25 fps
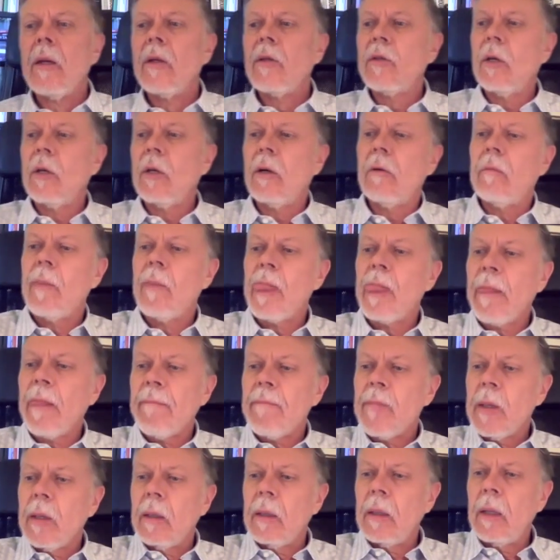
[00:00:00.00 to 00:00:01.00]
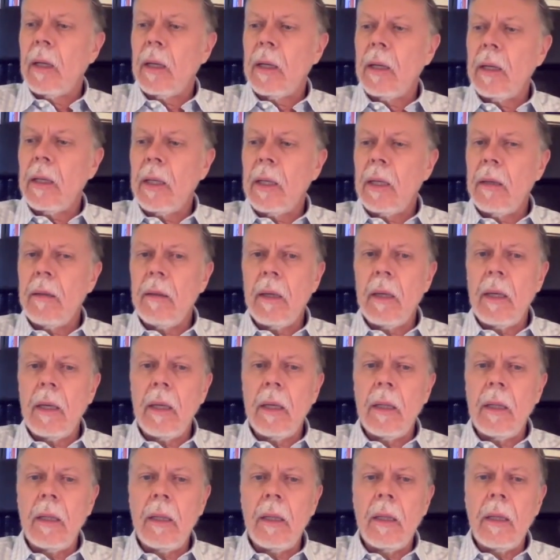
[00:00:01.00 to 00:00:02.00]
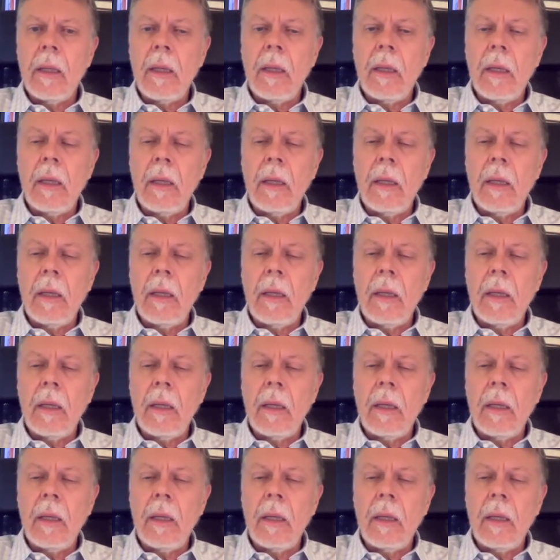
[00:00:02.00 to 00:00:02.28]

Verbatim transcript: So, in